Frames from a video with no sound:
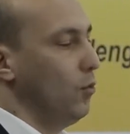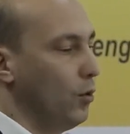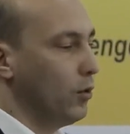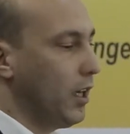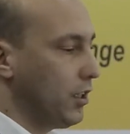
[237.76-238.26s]
we
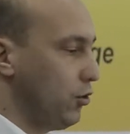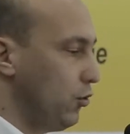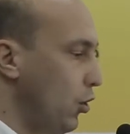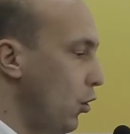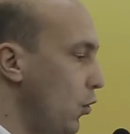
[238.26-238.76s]
would like to
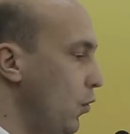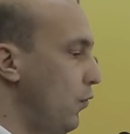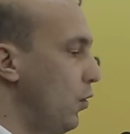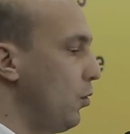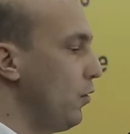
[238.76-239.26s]
know
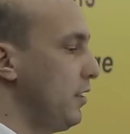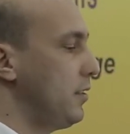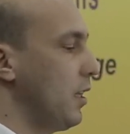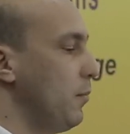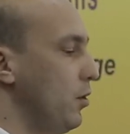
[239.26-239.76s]
from all these
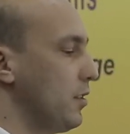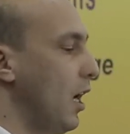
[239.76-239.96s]
samples